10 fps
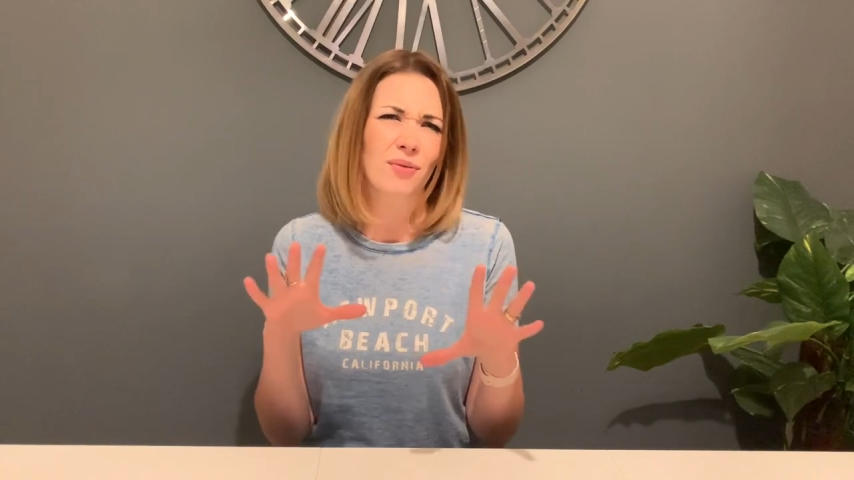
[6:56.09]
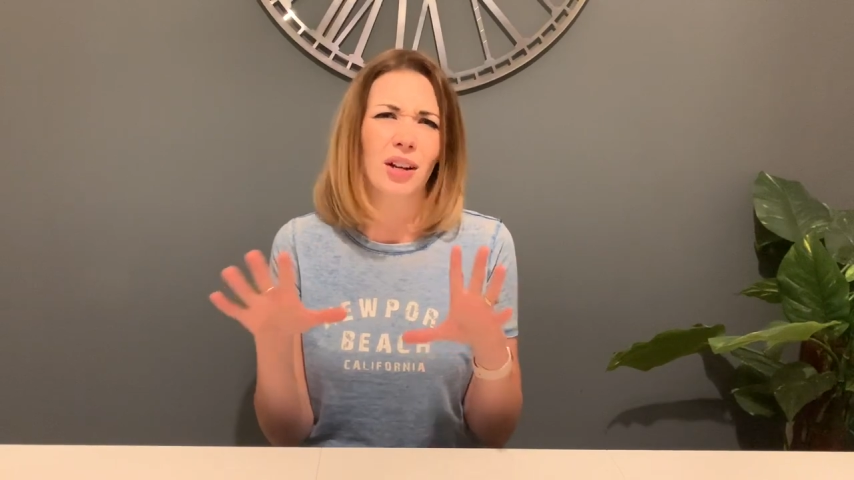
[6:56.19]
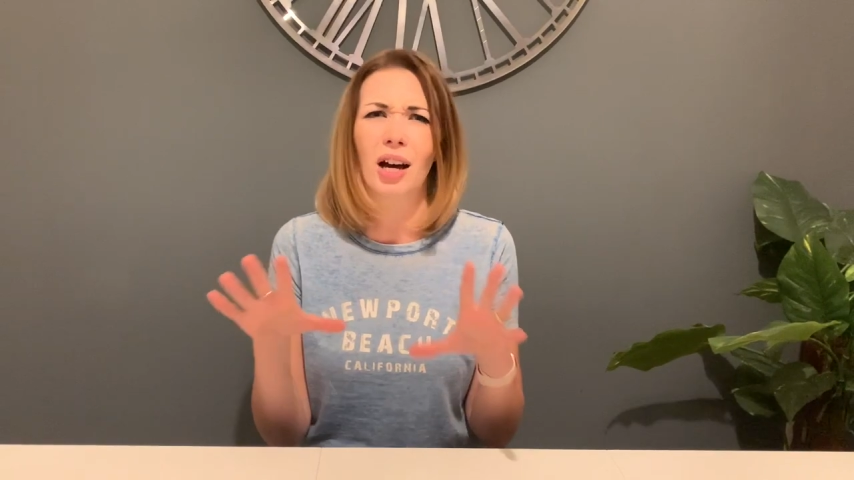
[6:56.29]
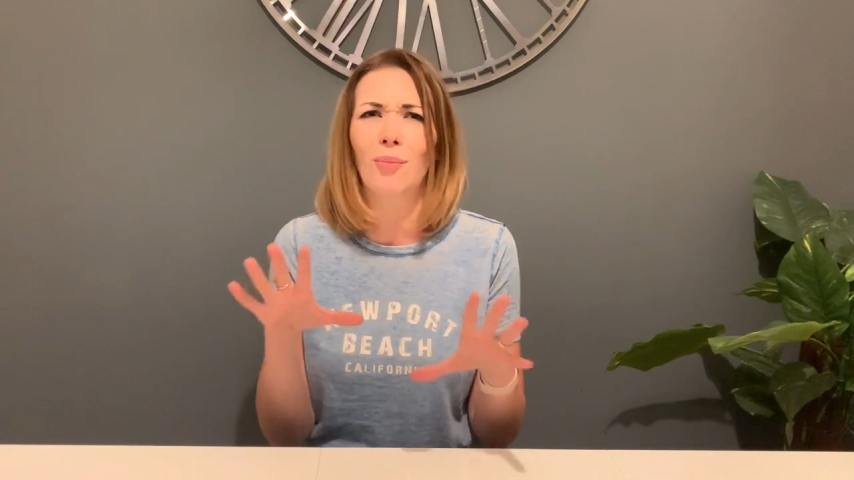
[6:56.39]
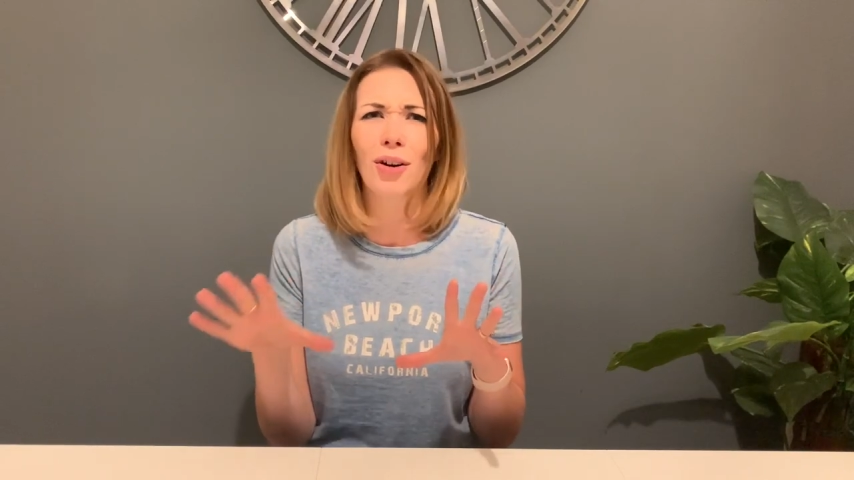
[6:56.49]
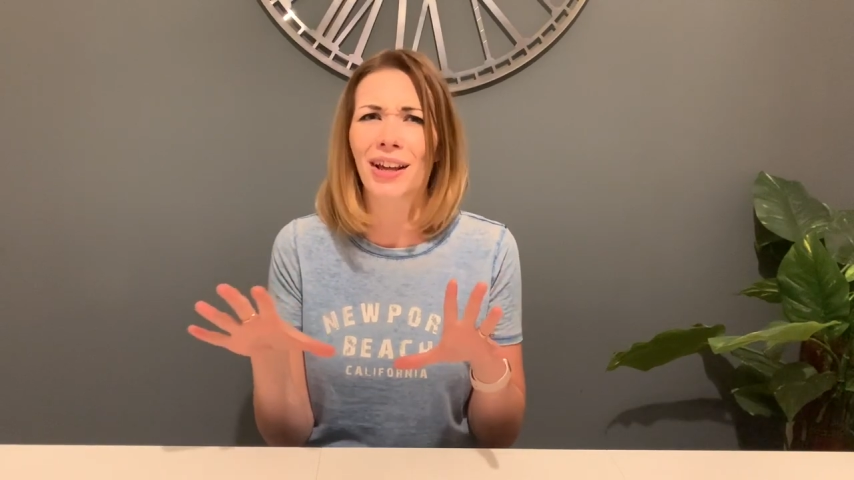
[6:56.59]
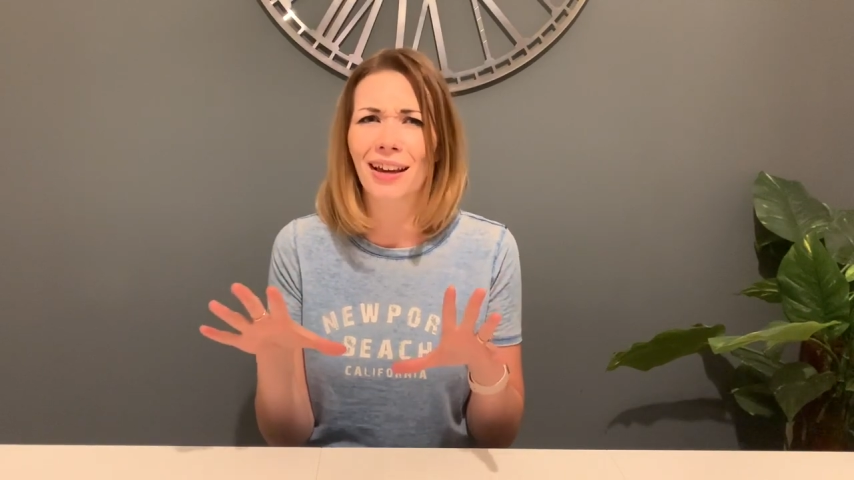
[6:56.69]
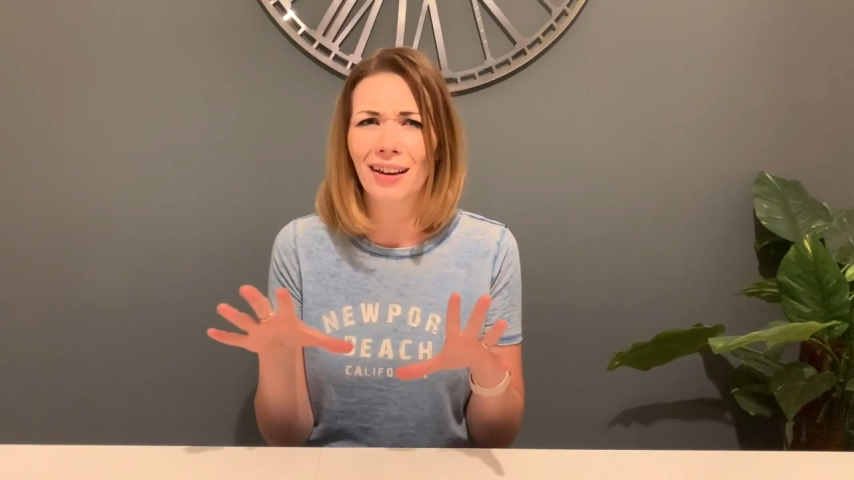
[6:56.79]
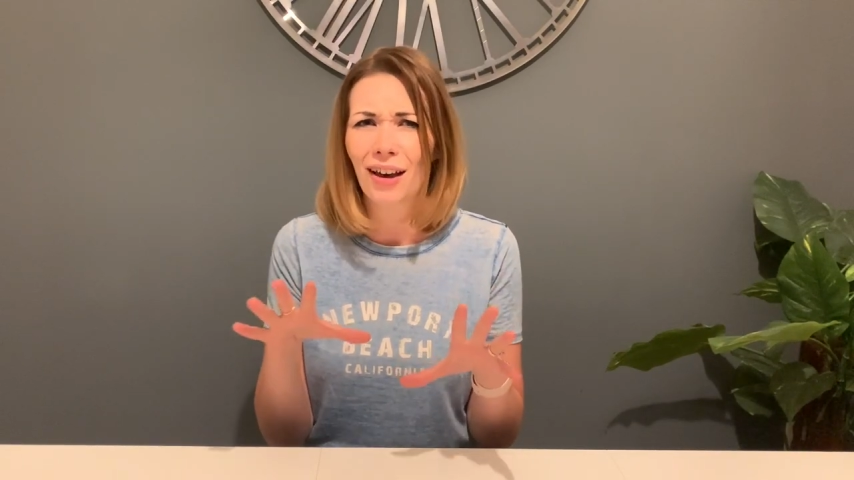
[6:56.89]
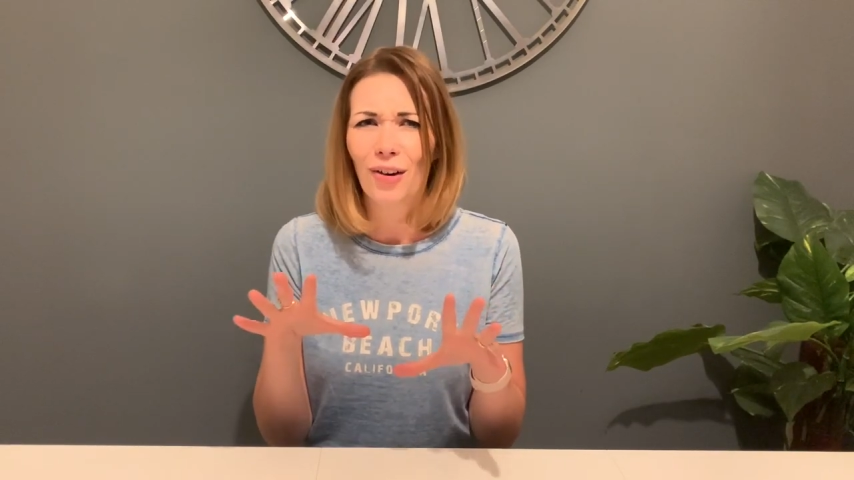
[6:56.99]

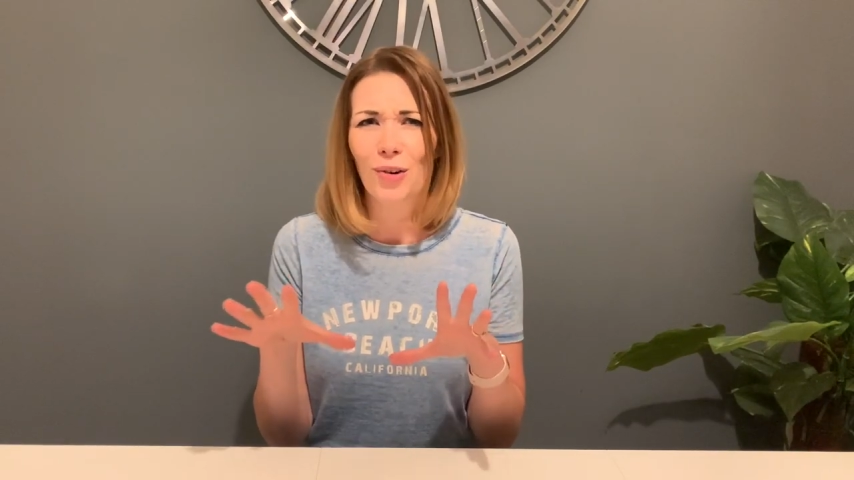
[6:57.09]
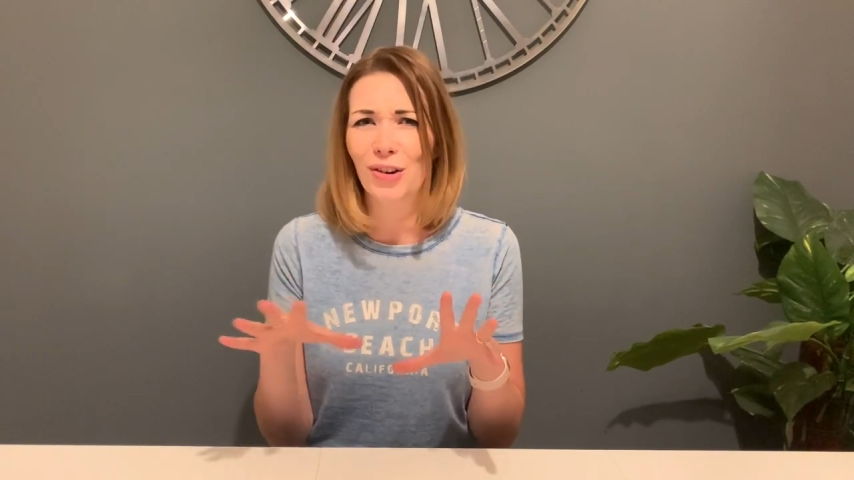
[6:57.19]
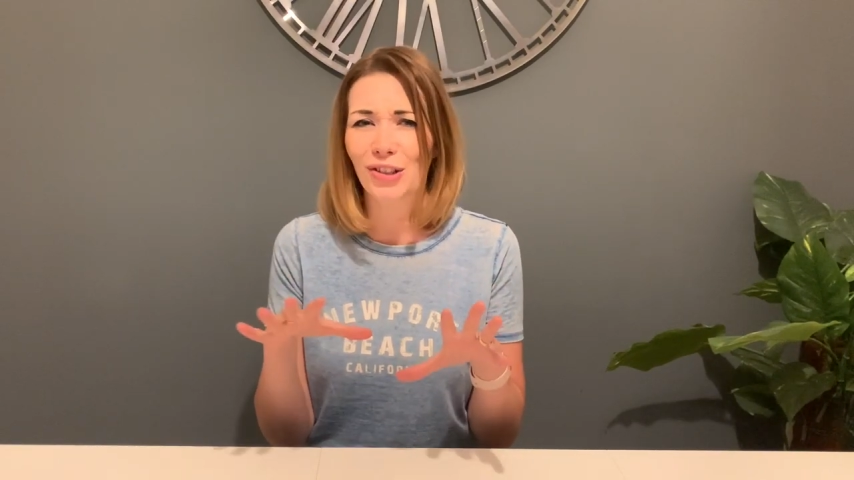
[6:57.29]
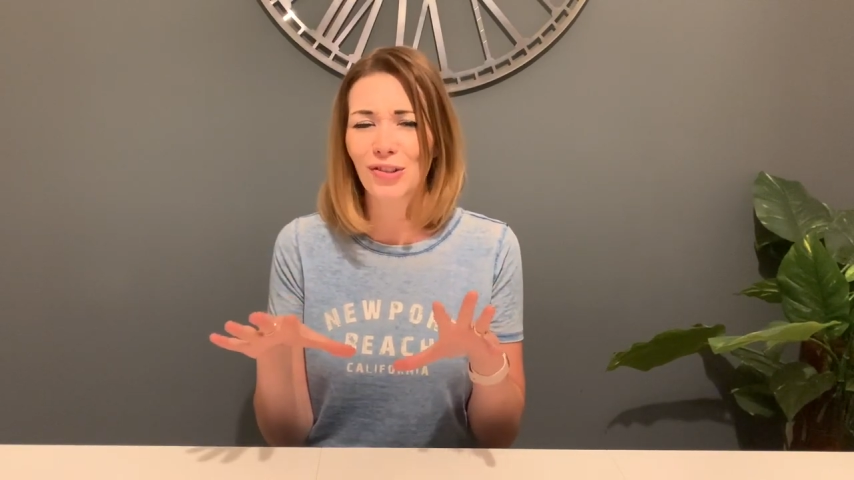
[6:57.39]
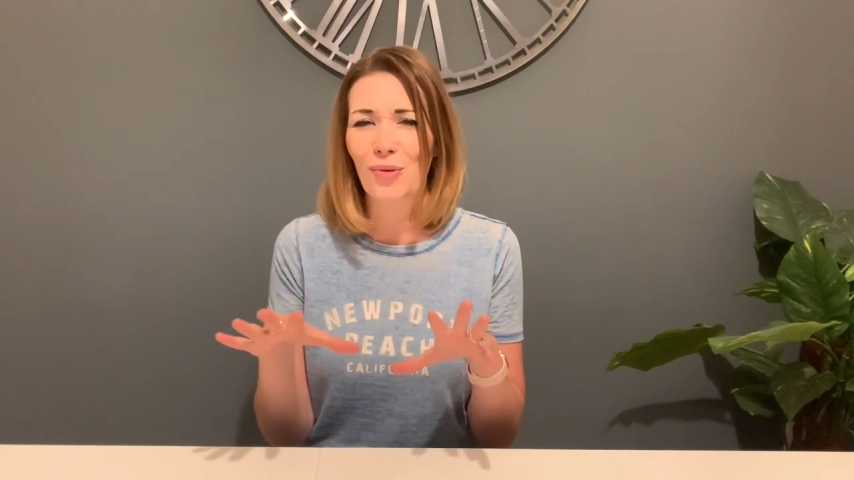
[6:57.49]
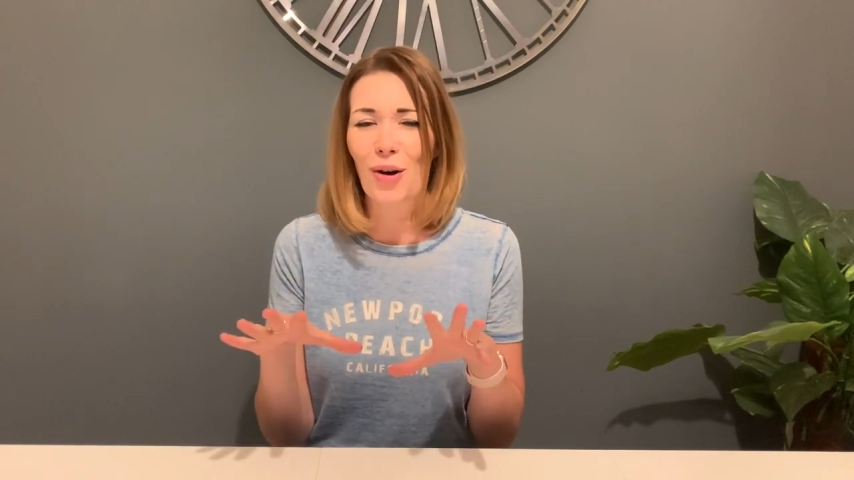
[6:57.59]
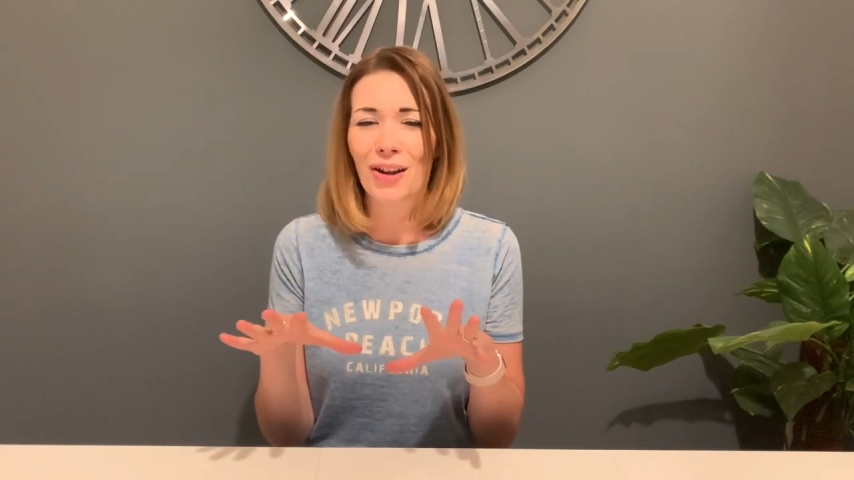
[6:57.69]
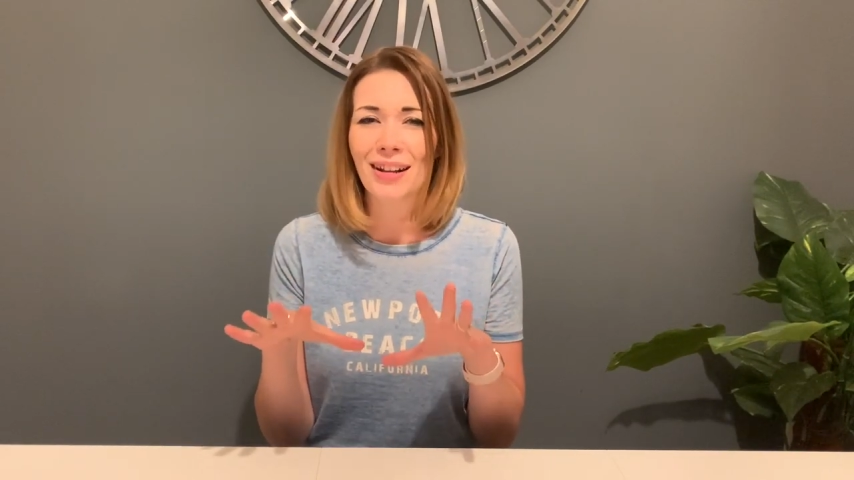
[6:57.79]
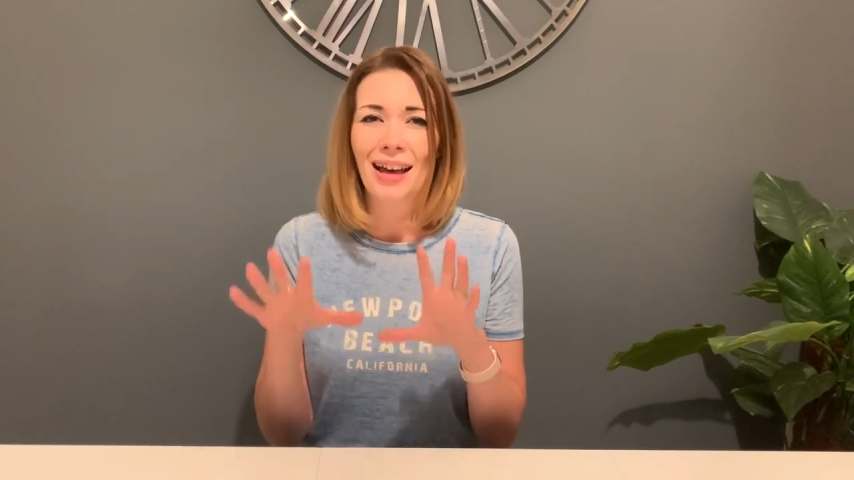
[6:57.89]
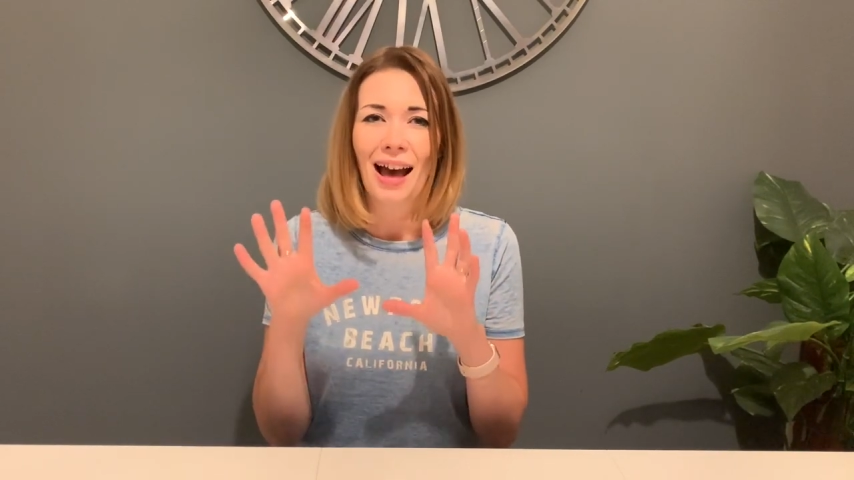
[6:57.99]
Philharmonic Orchestra
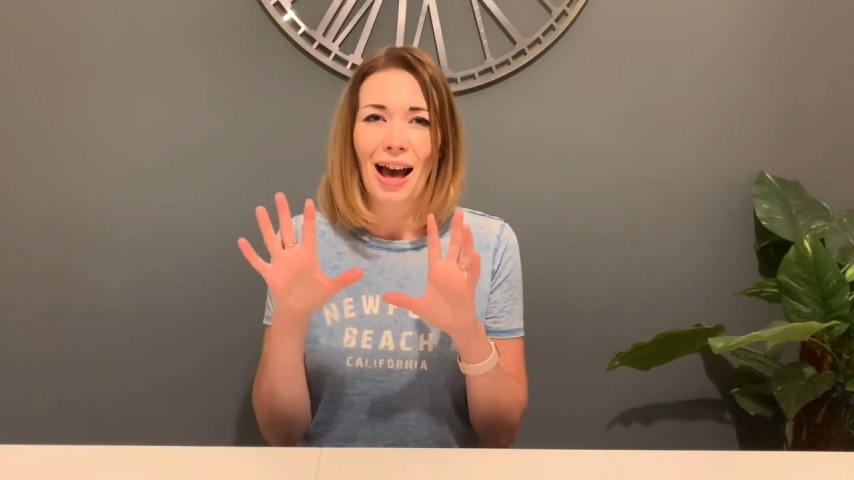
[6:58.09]
one,